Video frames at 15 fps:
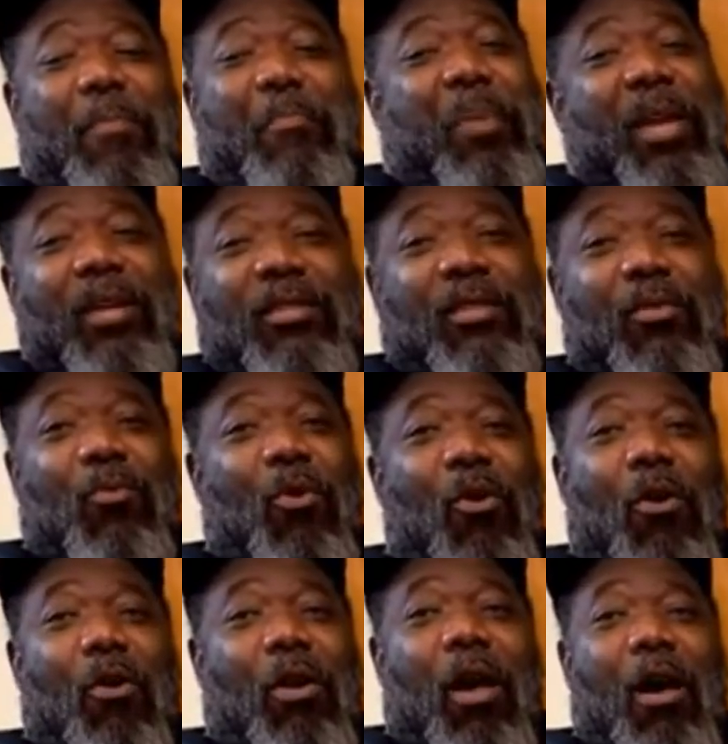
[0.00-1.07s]
pissed the
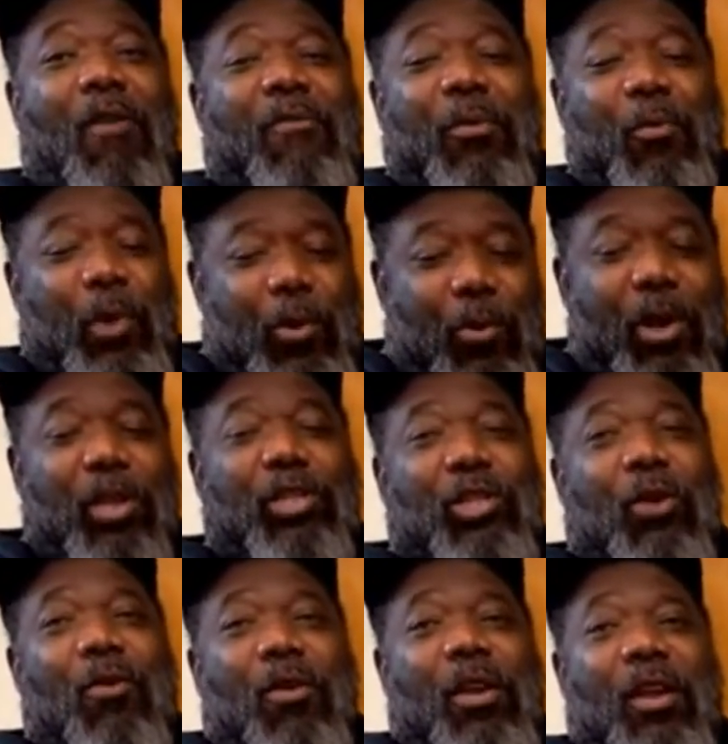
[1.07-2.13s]
world off and we were
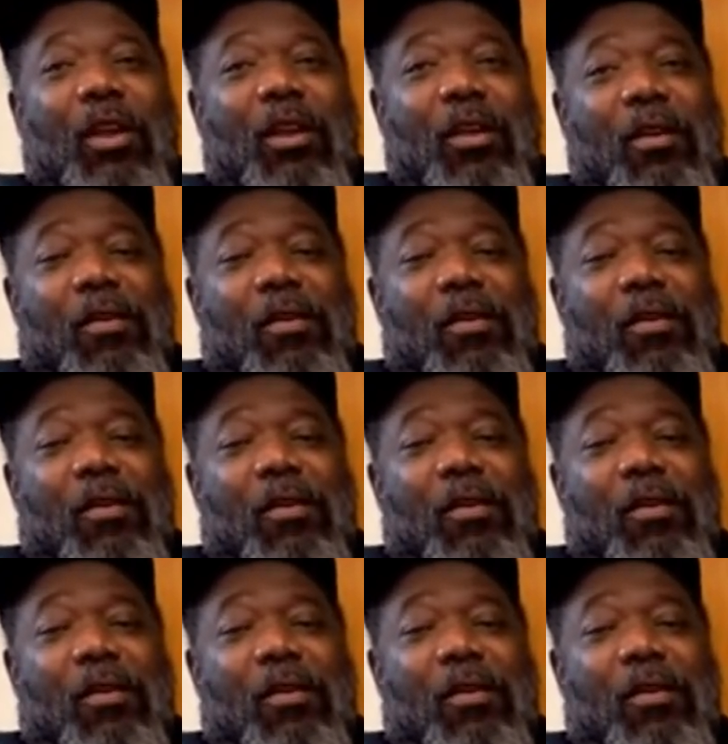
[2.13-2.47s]
enjoying it.